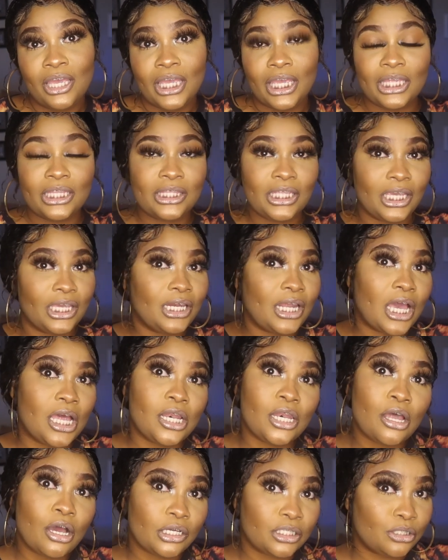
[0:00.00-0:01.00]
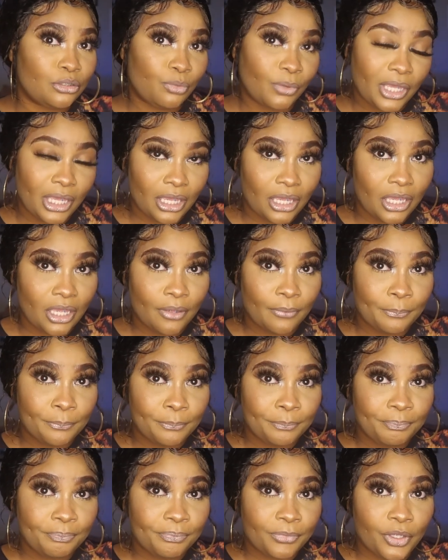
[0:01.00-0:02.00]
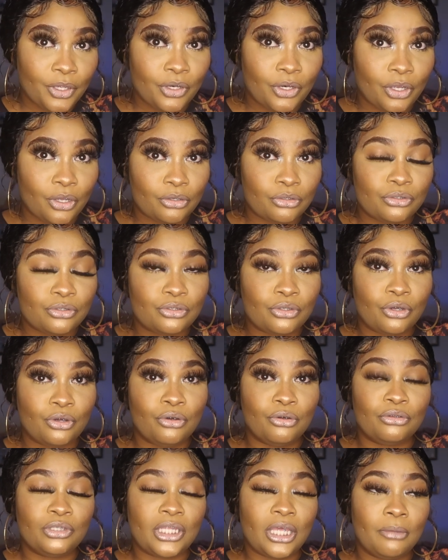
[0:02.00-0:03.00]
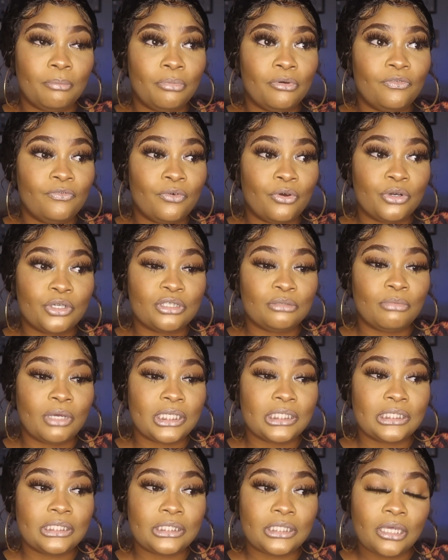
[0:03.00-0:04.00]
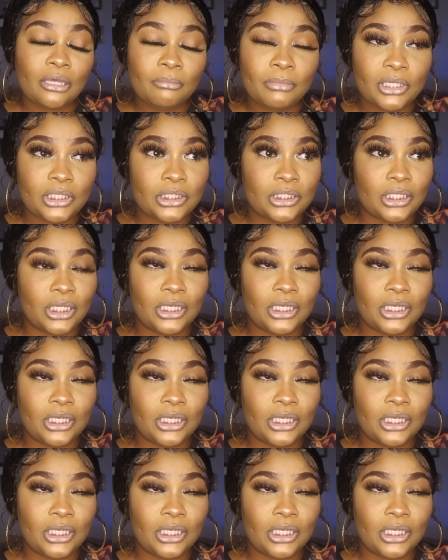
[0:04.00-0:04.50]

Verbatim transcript: and then I lost weight, you know, so that performs my stomach,